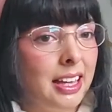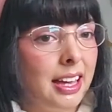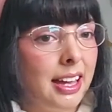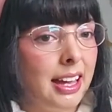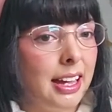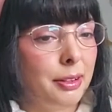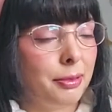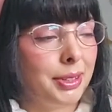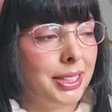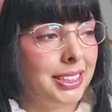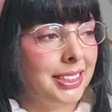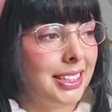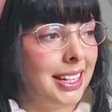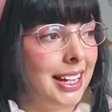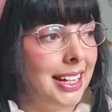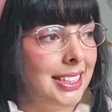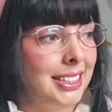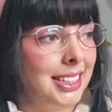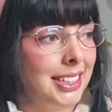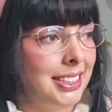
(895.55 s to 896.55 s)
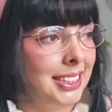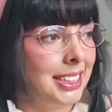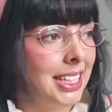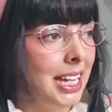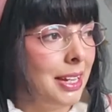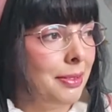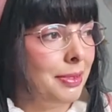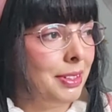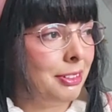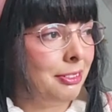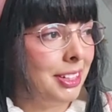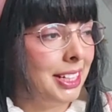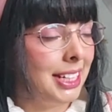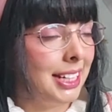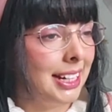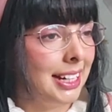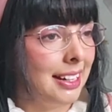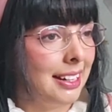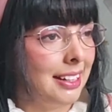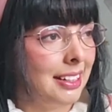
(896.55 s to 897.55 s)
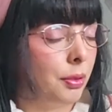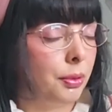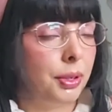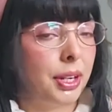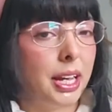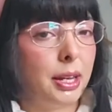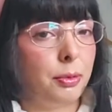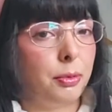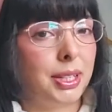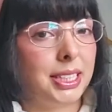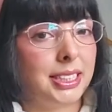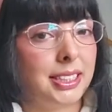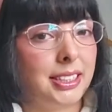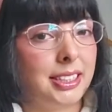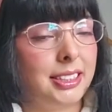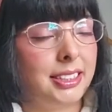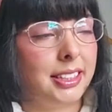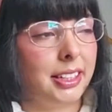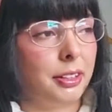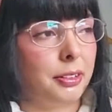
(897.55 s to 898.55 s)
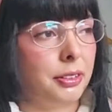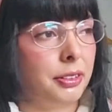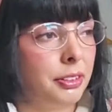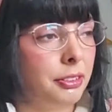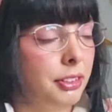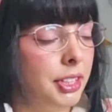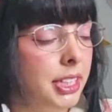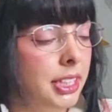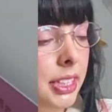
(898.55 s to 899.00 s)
I was either saving really hard or I wasn't in the country.